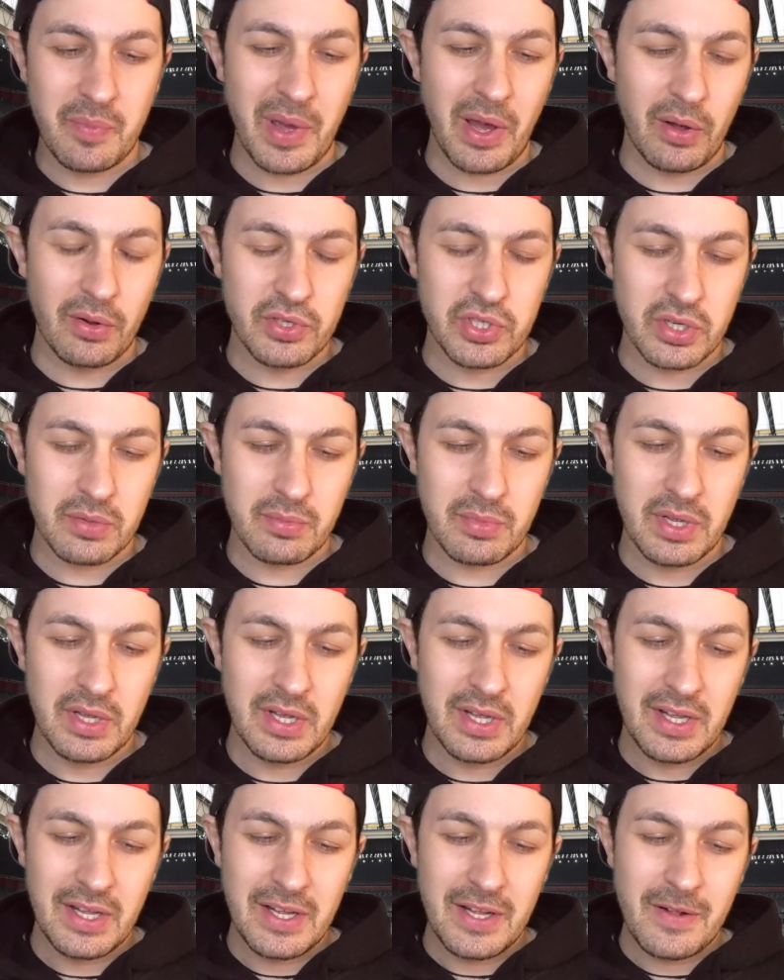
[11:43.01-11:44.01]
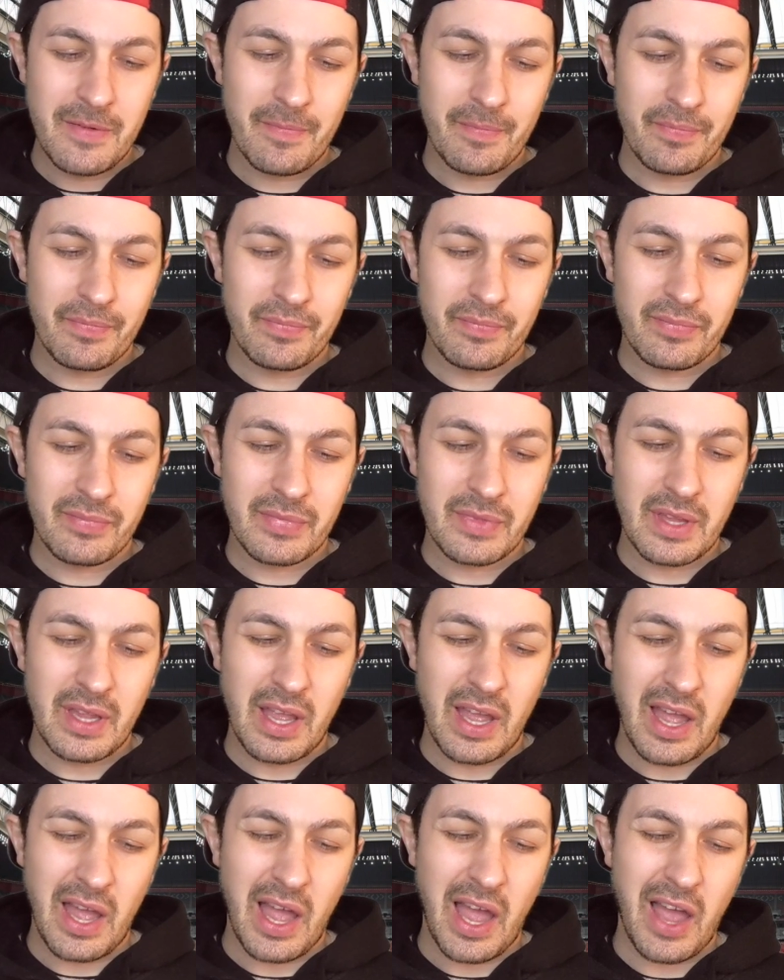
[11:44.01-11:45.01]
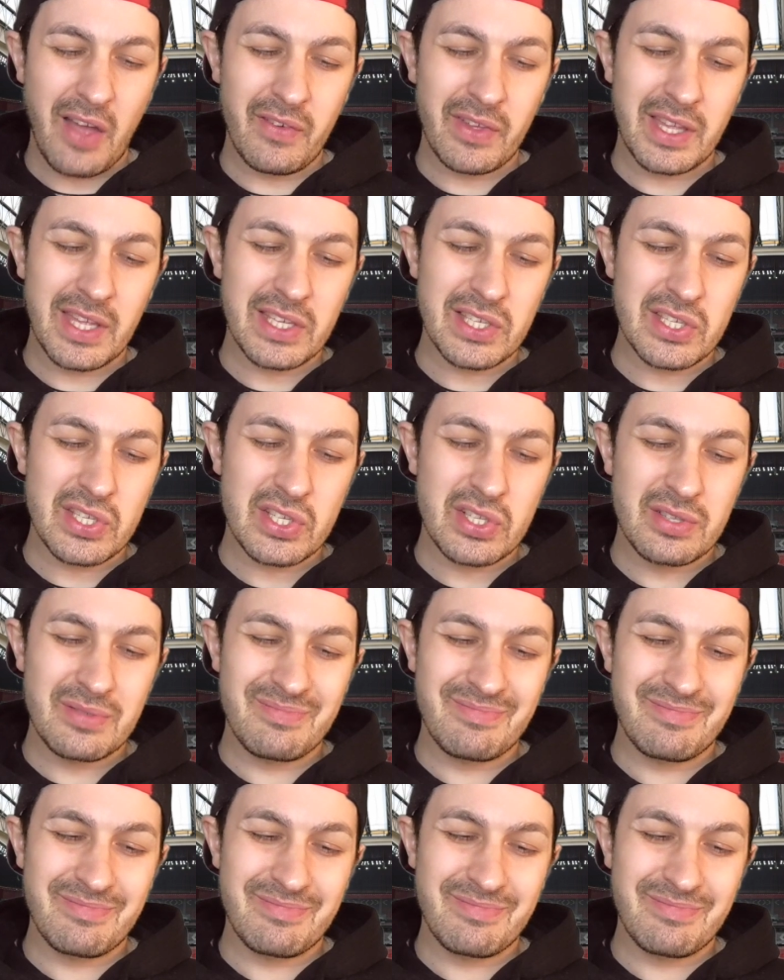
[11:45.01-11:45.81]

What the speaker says: Belgium, I think it's